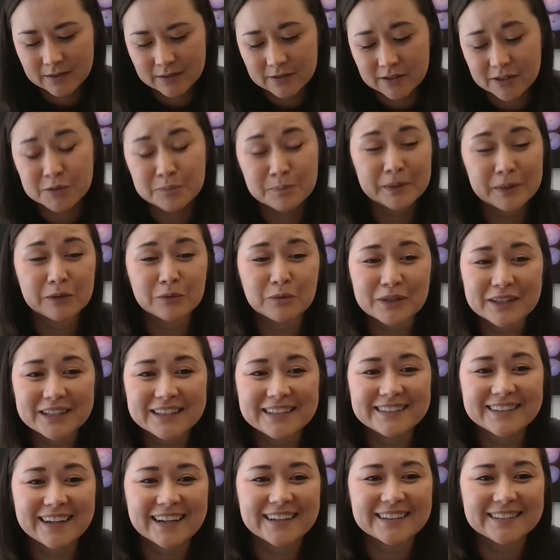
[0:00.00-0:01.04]
It's been
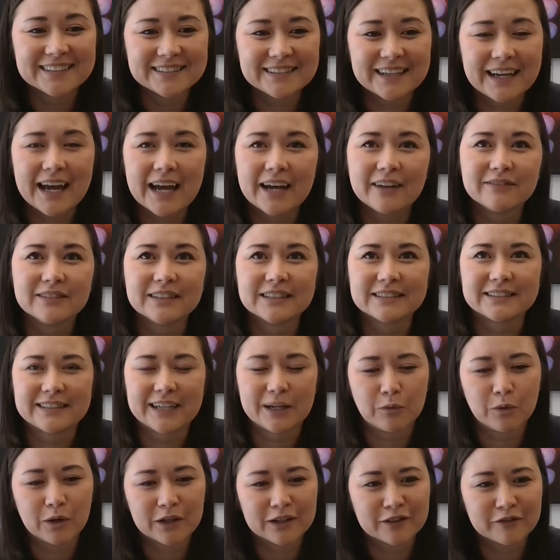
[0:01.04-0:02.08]
really nice to have this
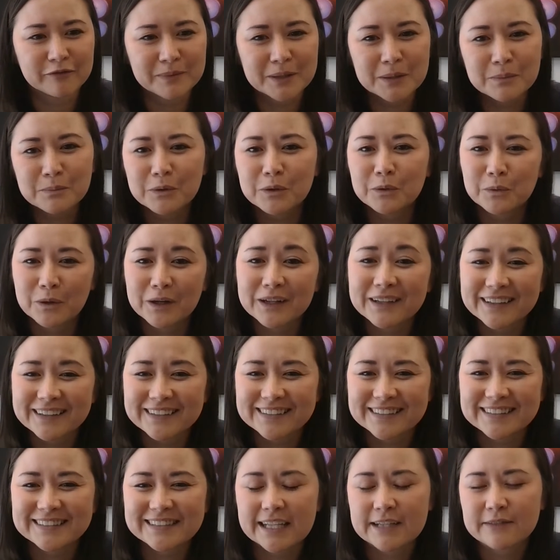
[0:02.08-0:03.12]
network of people
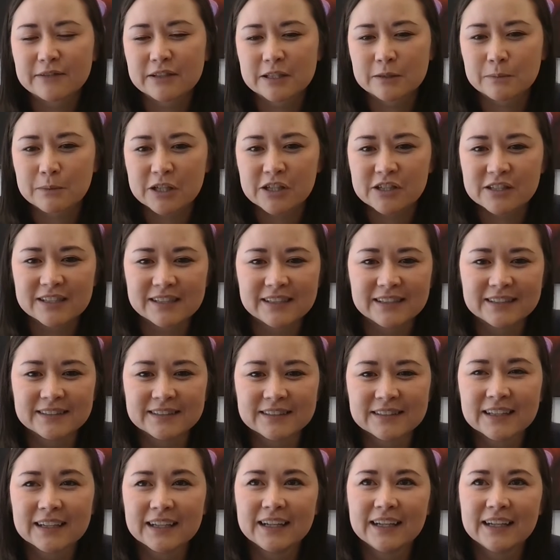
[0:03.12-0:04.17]
working to save a species.